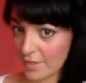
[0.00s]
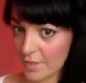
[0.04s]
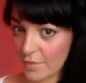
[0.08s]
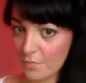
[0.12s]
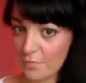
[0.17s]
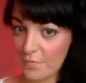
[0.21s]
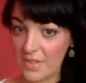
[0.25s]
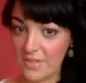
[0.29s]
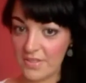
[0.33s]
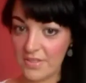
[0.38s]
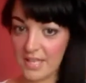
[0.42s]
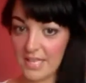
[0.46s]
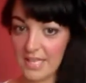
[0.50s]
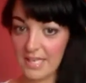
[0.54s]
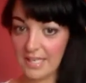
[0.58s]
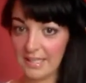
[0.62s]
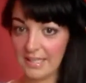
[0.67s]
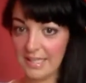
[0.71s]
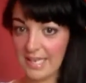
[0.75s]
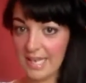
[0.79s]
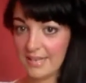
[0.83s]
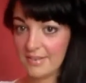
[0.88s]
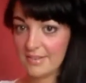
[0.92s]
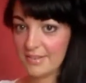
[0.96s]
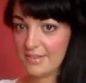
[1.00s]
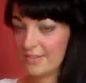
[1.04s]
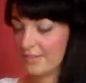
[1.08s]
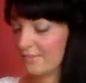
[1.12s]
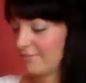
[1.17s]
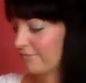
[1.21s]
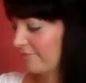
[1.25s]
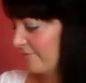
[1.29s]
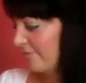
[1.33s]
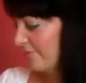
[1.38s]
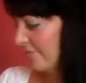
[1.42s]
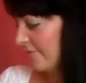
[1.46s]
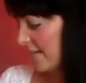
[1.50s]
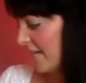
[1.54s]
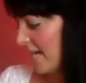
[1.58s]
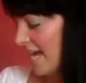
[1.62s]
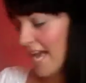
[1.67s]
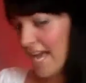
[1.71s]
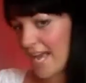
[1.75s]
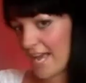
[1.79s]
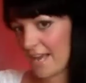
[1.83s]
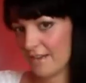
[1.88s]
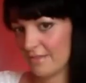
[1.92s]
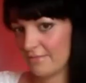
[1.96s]
with the length of
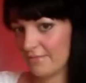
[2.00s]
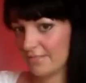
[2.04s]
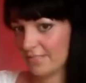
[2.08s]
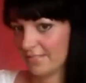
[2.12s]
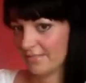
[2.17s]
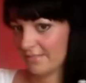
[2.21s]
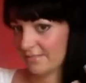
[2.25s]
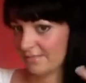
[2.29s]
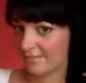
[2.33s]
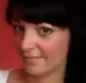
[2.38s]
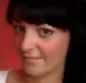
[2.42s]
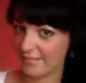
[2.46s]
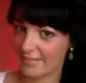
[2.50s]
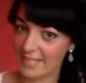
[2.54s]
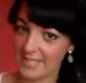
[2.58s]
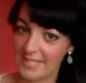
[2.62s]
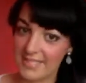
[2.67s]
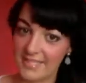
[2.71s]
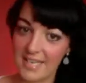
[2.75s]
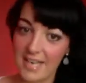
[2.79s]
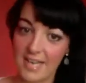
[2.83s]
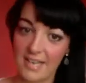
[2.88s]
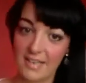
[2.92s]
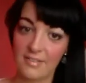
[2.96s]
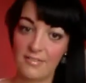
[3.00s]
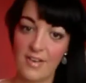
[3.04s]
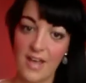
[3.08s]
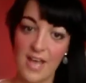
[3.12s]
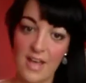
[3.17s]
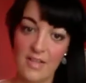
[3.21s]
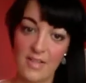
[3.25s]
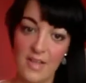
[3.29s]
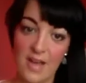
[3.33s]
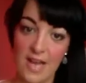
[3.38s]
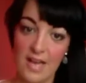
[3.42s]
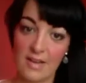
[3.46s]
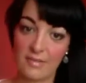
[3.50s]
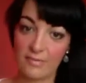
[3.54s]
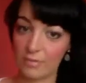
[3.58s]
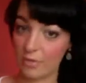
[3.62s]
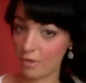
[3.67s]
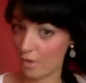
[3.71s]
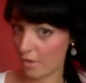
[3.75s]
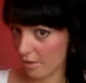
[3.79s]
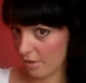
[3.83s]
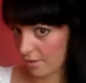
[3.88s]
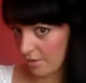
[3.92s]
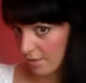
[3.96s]
hair and the style of hair that I've
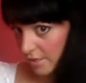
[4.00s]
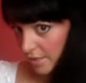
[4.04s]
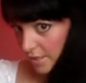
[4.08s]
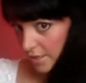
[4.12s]
got.